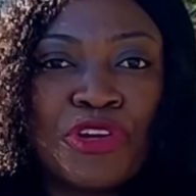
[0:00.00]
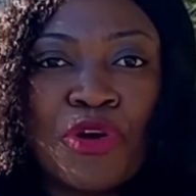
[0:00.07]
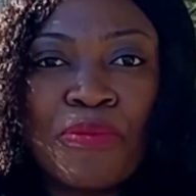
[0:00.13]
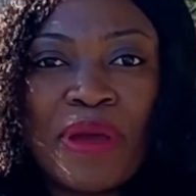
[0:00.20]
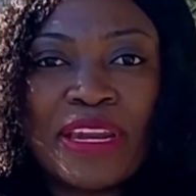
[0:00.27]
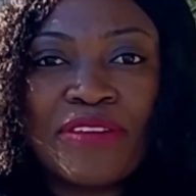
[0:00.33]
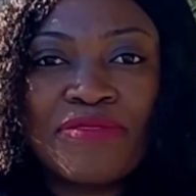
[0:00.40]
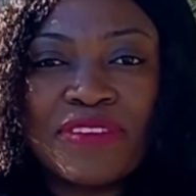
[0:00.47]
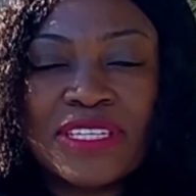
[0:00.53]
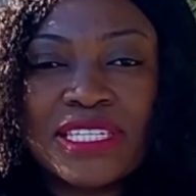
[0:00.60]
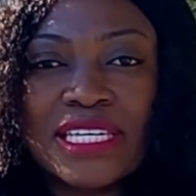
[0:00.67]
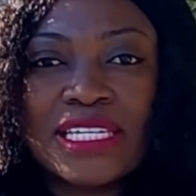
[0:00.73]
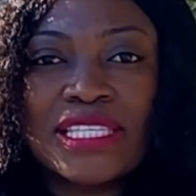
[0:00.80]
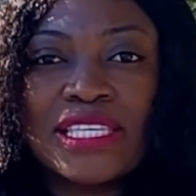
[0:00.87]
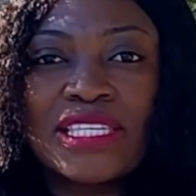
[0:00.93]
many
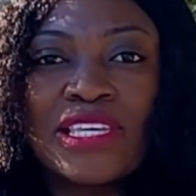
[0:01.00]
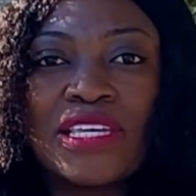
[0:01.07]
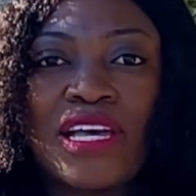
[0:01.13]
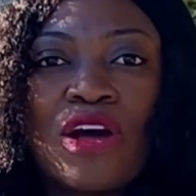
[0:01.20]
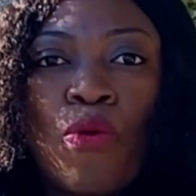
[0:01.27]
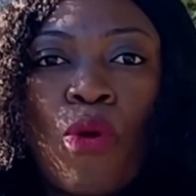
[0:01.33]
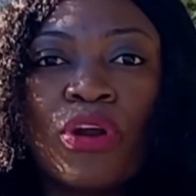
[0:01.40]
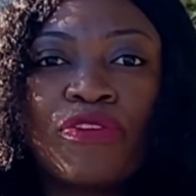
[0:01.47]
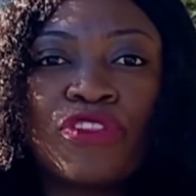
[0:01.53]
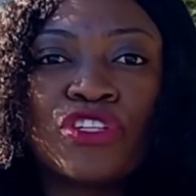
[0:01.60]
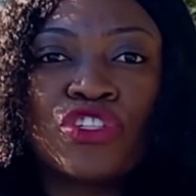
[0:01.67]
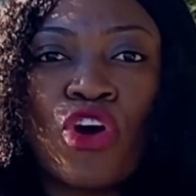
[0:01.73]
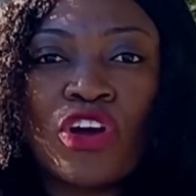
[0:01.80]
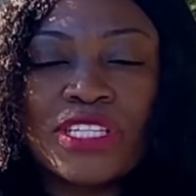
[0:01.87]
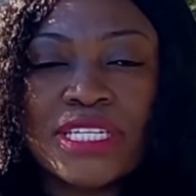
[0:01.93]
visits, one of
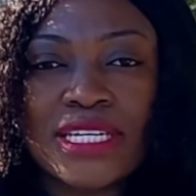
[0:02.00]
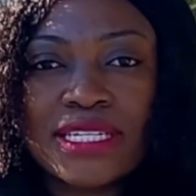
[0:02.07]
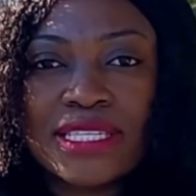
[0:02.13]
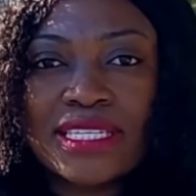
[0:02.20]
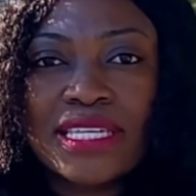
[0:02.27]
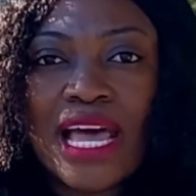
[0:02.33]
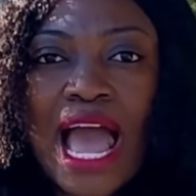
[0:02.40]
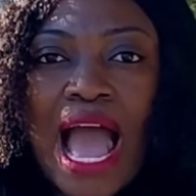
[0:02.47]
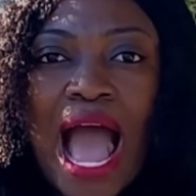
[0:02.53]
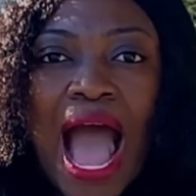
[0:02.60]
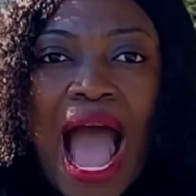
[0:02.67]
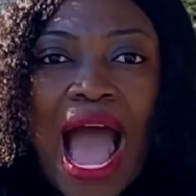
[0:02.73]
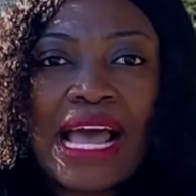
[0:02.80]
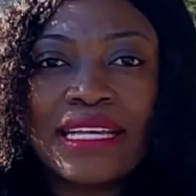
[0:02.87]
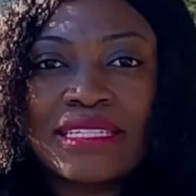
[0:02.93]
the doctors
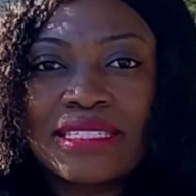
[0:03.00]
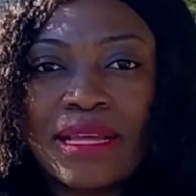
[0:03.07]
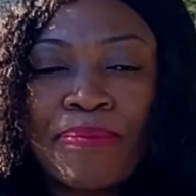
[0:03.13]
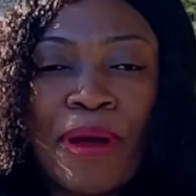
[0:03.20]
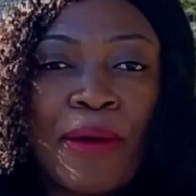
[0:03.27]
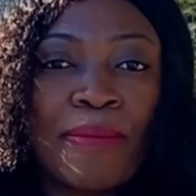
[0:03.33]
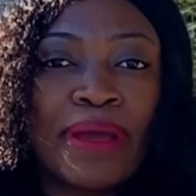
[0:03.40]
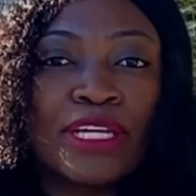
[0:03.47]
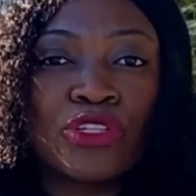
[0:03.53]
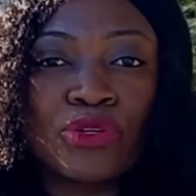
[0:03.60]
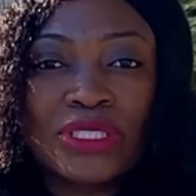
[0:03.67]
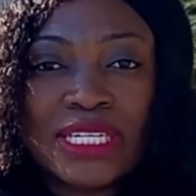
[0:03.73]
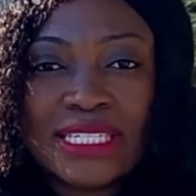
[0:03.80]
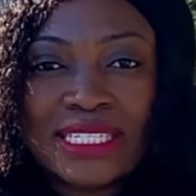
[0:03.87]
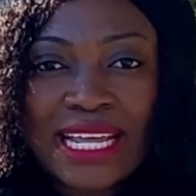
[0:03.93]
asked about my
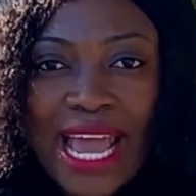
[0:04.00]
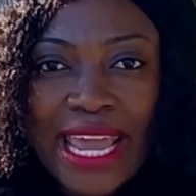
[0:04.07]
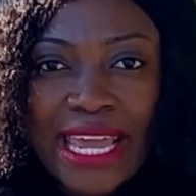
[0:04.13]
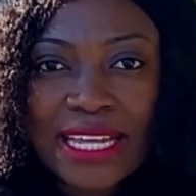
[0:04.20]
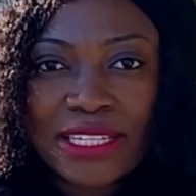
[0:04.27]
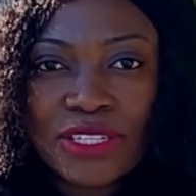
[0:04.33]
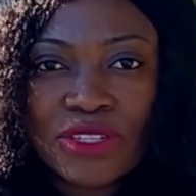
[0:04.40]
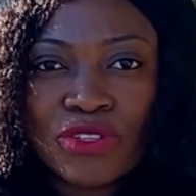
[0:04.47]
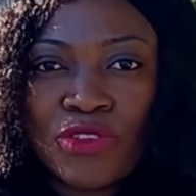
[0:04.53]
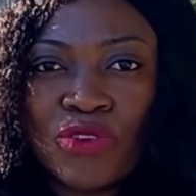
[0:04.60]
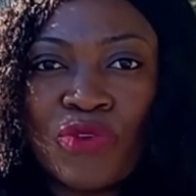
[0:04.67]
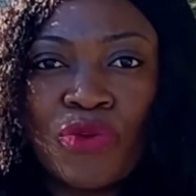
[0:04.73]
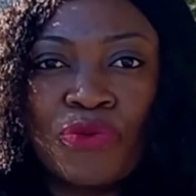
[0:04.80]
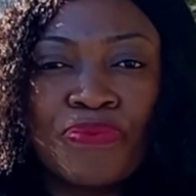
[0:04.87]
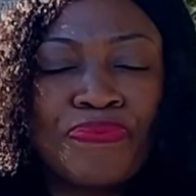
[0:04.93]
daughter's diet.
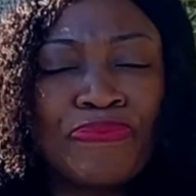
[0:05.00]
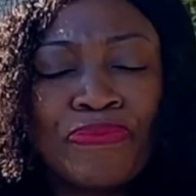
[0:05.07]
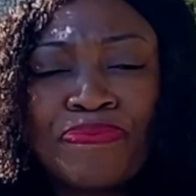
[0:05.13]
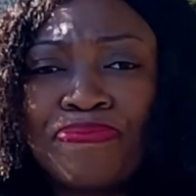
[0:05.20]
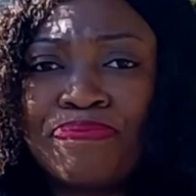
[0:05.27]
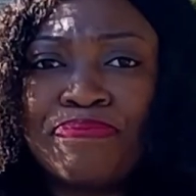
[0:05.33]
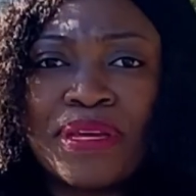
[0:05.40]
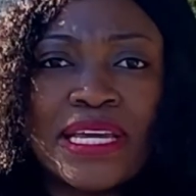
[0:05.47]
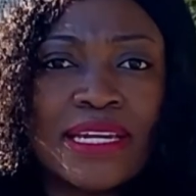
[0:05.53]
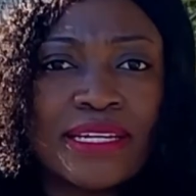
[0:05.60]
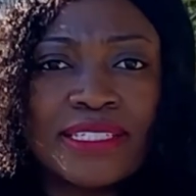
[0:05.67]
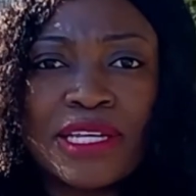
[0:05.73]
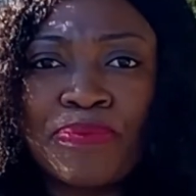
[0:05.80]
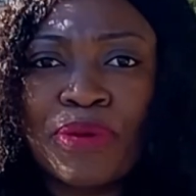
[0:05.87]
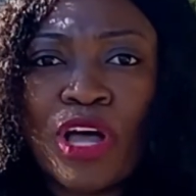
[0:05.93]
So
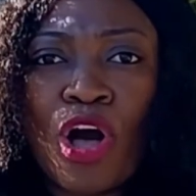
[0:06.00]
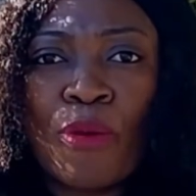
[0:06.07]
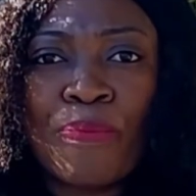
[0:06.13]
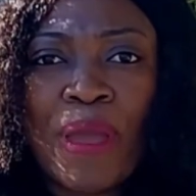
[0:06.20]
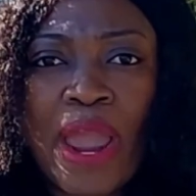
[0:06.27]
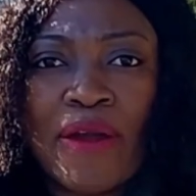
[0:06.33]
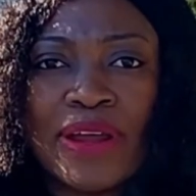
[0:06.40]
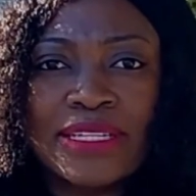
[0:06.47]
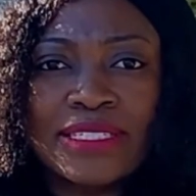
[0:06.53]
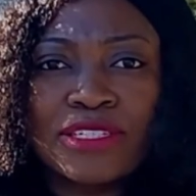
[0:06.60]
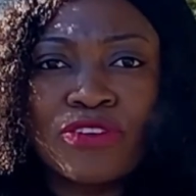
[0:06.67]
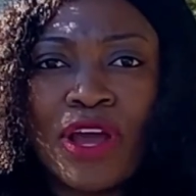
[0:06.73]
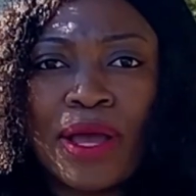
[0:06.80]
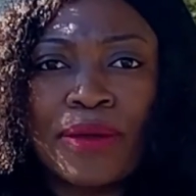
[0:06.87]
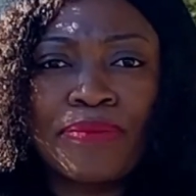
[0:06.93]
being a typical
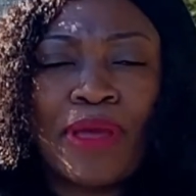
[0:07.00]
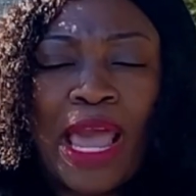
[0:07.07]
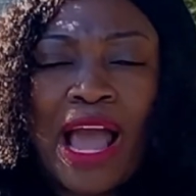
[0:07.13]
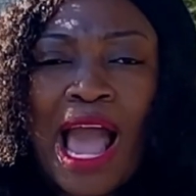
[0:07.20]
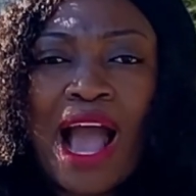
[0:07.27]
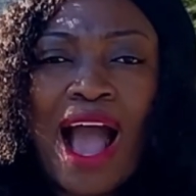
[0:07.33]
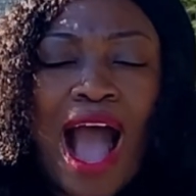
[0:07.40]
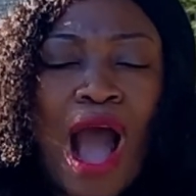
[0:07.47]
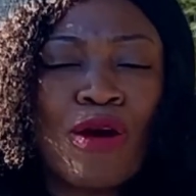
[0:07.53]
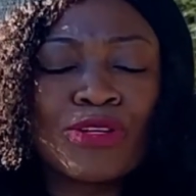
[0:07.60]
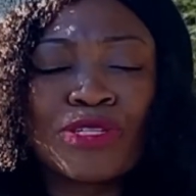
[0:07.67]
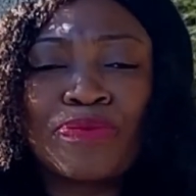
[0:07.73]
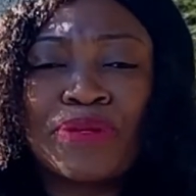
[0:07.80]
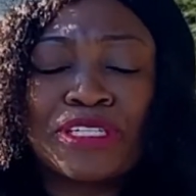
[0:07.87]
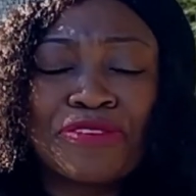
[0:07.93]
parent, I
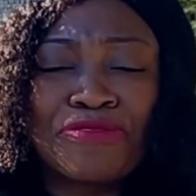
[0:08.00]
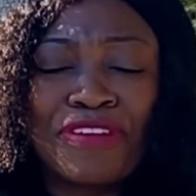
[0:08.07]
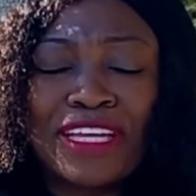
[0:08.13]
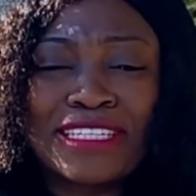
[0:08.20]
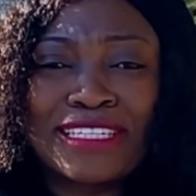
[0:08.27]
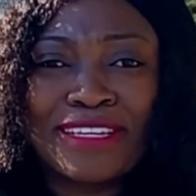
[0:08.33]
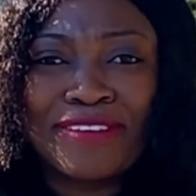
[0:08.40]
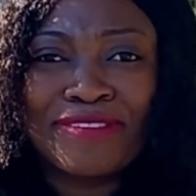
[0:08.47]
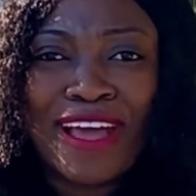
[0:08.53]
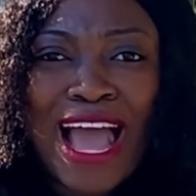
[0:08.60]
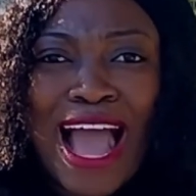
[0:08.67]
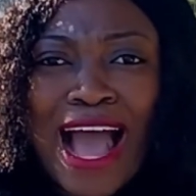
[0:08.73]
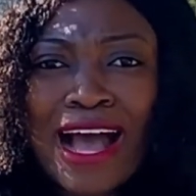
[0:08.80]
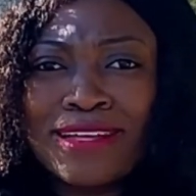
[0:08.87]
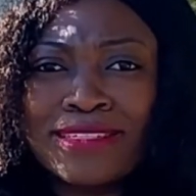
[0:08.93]
was a bit defensive.
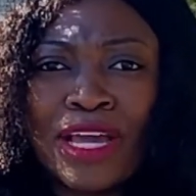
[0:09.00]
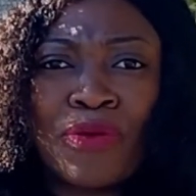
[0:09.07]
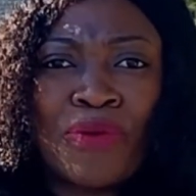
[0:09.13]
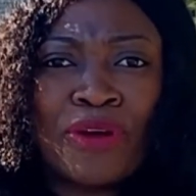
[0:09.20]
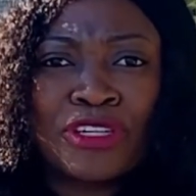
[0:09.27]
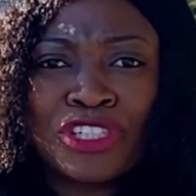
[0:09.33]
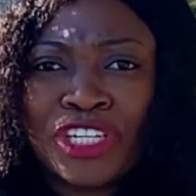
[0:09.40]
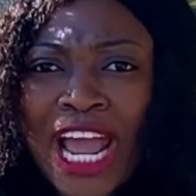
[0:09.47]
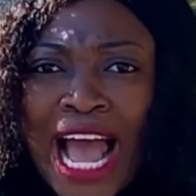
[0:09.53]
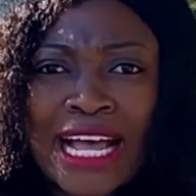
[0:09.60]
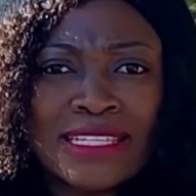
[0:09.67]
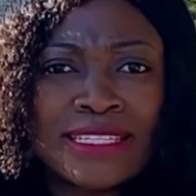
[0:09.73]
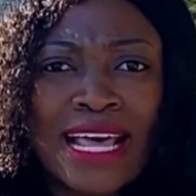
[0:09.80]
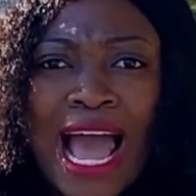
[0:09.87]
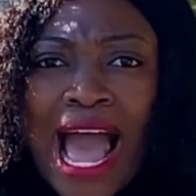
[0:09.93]
I was like, well, she
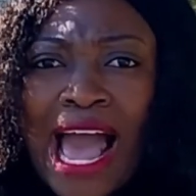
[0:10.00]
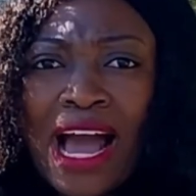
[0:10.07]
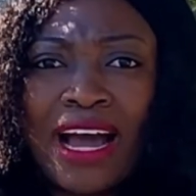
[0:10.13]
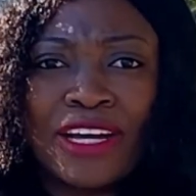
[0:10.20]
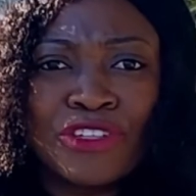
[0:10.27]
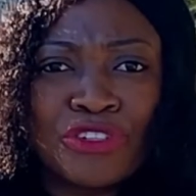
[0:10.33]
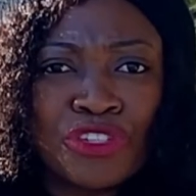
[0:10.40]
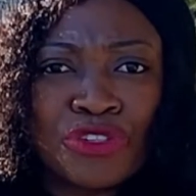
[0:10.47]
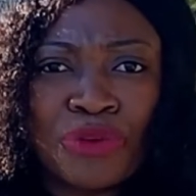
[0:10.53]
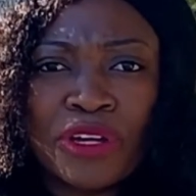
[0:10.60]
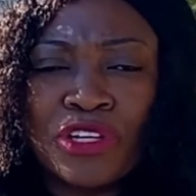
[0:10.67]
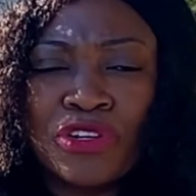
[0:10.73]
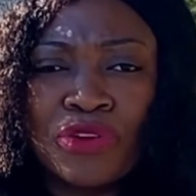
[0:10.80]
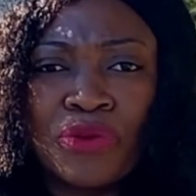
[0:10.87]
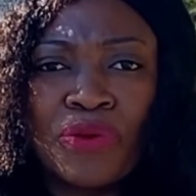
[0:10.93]
has her
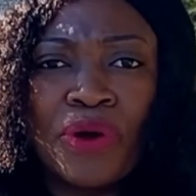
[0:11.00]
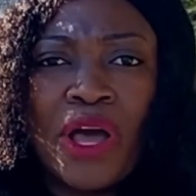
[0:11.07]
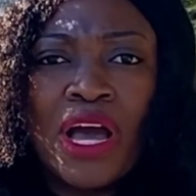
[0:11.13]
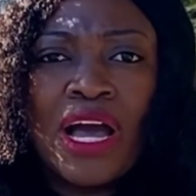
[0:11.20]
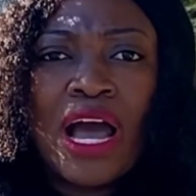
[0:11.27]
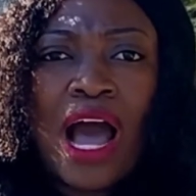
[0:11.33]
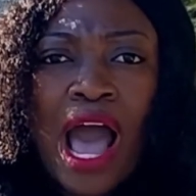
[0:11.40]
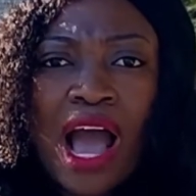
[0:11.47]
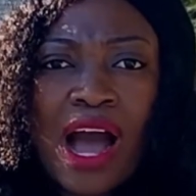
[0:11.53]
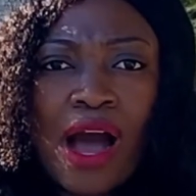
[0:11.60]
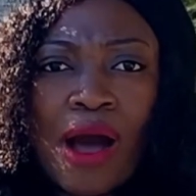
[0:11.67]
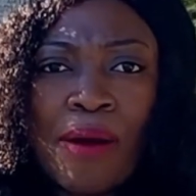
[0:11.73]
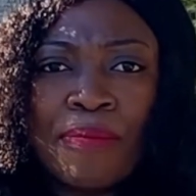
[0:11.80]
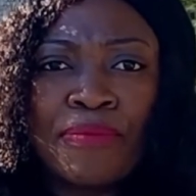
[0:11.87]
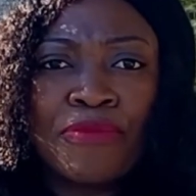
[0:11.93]
usual,
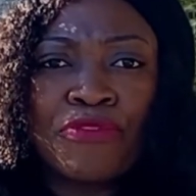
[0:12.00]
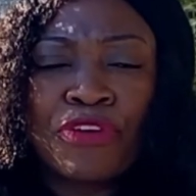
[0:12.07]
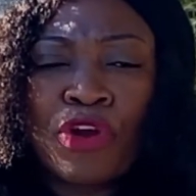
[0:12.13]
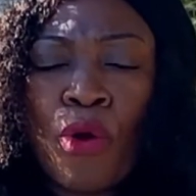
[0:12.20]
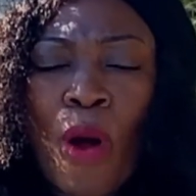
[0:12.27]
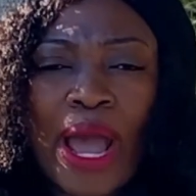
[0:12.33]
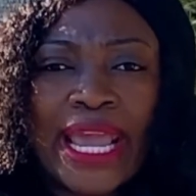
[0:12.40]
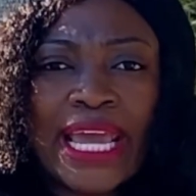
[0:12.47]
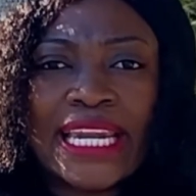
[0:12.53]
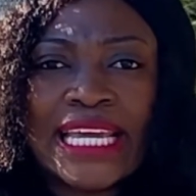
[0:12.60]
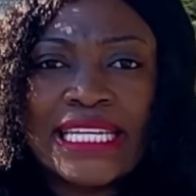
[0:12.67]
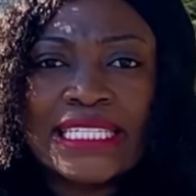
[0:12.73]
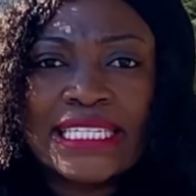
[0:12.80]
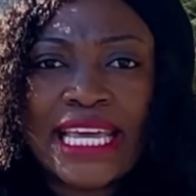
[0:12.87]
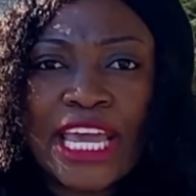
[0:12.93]

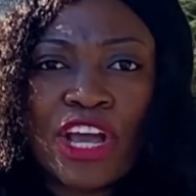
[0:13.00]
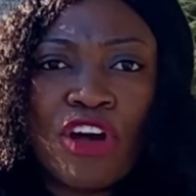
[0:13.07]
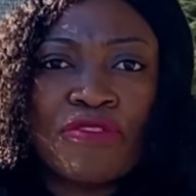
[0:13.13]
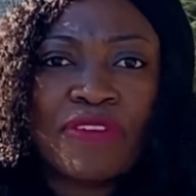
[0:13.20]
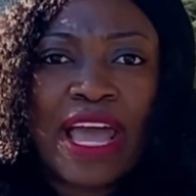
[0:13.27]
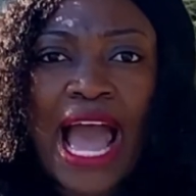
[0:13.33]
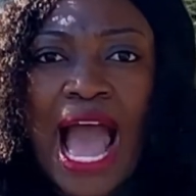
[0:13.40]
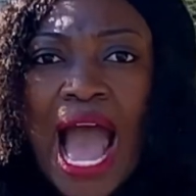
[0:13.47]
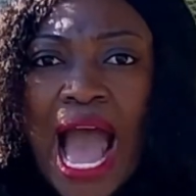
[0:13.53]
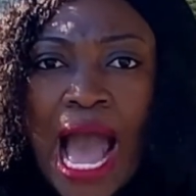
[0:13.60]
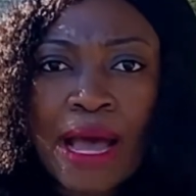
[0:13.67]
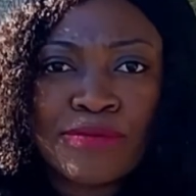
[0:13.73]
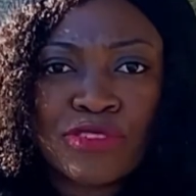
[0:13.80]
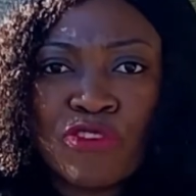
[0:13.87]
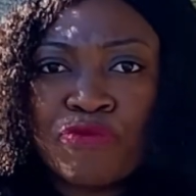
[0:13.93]
required intake of
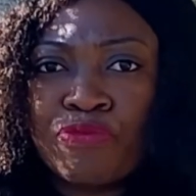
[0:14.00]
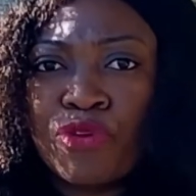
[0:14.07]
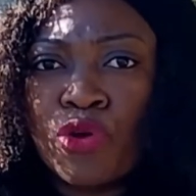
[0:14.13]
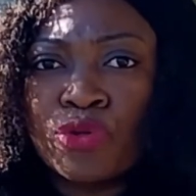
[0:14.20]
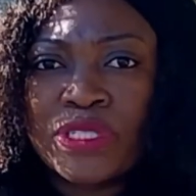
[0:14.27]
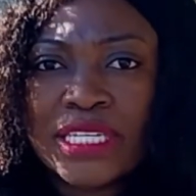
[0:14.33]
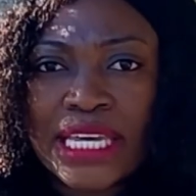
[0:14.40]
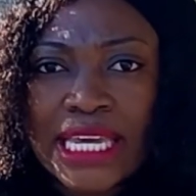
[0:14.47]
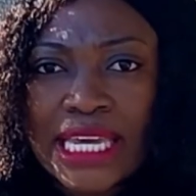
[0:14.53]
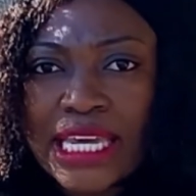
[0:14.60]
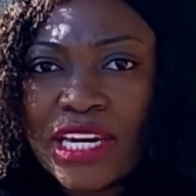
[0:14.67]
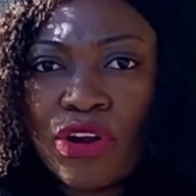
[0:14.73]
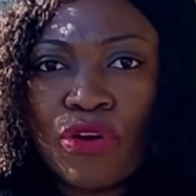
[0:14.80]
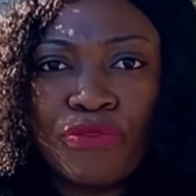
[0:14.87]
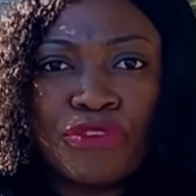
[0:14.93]
carbs, of
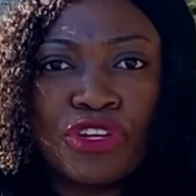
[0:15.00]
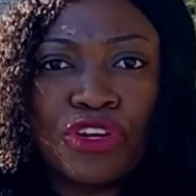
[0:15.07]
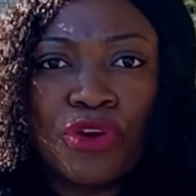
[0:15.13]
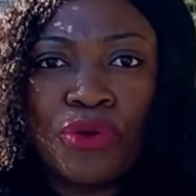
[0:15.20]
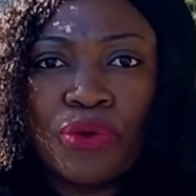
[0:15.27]
protein, of